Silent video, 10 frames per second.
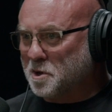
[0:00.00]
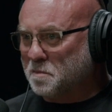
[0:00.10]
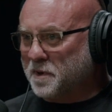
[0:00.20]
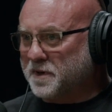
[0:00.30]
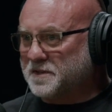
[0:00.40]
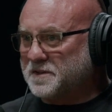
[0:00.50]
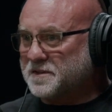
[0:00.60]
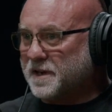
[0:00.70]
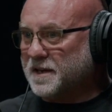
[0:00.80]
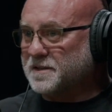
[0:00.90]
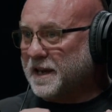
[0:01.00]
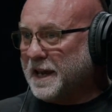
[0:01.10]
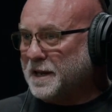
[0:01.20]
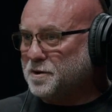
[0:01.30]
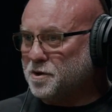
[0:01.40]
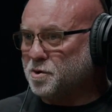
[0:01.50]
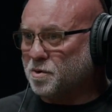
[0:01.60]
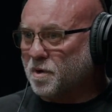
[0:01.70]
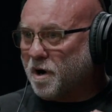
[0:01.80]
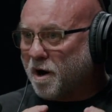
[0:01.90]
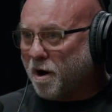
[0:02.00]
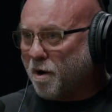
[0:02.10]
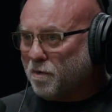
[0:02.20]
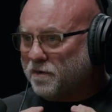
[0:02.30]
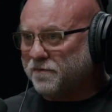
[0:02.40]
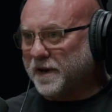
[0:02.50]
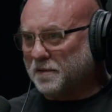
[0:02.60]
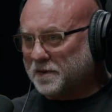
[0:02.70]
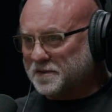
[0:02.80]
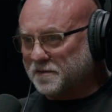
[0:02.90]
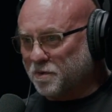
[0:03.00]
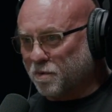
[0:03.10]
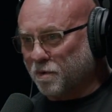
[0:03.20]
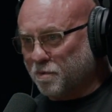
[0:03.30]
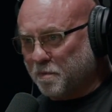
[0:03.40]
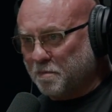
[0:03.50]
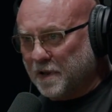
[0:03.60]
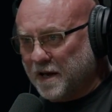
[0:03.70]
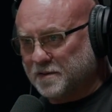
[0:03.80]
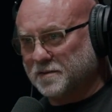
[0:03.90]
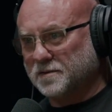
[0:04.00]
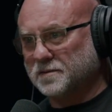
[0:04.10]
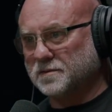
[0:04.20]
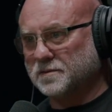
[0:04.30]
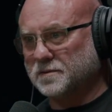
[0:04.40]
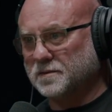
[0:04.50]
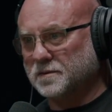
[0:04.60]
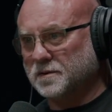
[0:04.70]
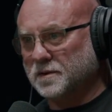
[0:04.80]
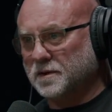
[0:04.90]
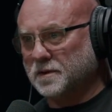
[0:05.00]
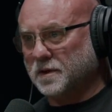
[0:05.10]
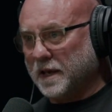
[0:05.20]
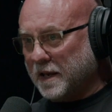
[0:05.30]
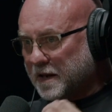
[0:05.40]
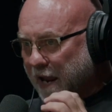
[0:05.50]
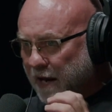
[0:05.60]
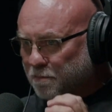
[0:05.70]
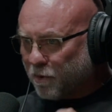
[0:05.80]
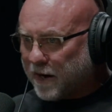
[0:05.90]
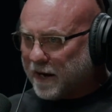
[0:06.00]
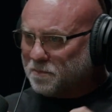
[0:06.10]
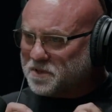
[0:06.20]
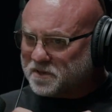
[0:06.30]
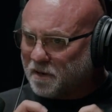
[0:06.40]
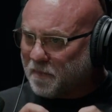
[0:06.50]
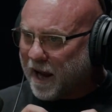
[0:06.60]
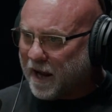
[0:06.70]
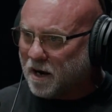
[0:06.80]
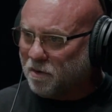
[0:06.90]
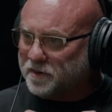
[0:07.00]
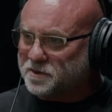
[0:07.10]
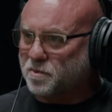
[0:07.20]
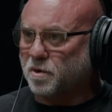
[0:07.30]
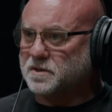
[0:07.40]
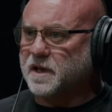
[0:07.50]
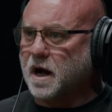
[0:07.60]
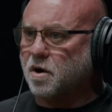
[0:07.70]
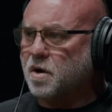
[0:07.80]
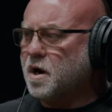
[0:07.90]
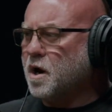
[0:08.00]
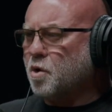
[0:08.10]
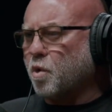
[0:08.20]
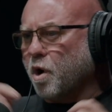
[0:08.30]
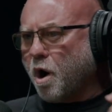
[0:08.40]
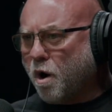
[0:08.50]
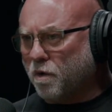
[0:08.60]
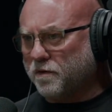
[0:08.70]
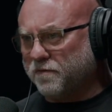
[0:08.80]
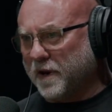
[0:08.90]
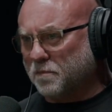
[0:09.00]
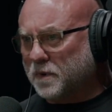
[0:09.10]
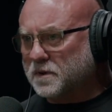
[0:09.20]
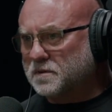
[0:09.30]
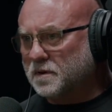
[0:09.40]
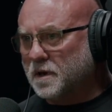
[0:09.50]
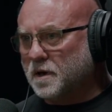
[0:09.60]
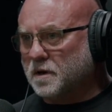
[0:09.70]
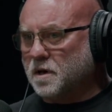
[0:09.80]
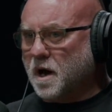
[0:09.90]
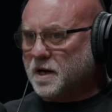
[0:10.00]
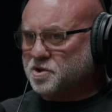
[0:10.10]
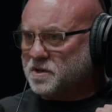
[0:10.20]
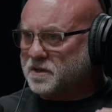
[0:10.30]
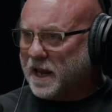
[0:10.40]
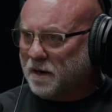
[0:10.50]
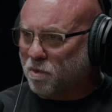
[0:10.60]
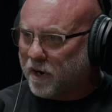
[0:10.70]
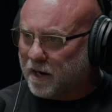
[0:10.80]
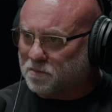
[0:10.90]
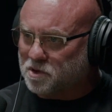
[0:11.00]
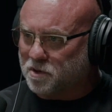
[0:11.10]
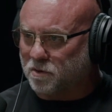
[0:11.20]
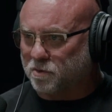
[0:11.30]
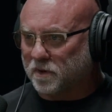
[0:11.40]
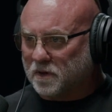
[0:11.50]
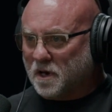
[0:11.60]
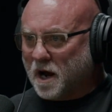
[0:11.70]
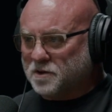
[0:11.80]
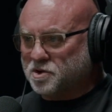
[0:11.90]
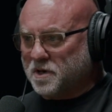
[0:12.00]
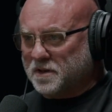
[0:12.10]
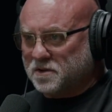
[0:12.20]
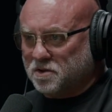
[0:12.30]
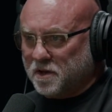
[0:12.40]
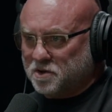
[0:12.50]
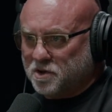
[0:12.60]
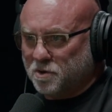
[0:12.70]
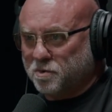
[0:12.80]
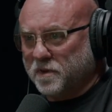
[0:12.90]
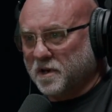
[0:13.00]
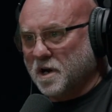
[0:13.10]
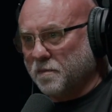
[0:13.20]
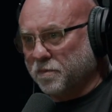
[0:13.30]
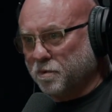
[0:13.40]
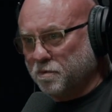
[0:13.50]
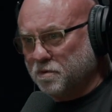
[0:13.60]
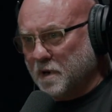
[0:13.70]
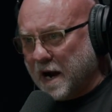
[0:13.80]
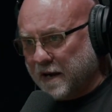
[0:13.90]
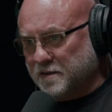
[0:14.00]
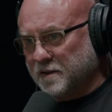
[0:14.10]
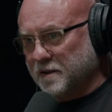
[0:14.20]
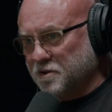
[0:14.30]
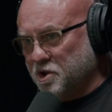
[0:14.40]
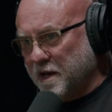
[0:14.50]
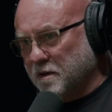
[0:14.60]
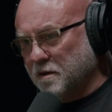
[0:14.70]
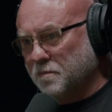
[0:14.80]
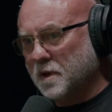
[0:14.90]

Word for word: because it says, In you, all the families of the world will be blessed. In Abraham, somehow this works out where all the families, not just Abraham's children and not just the children that come through Isaac and Jacob,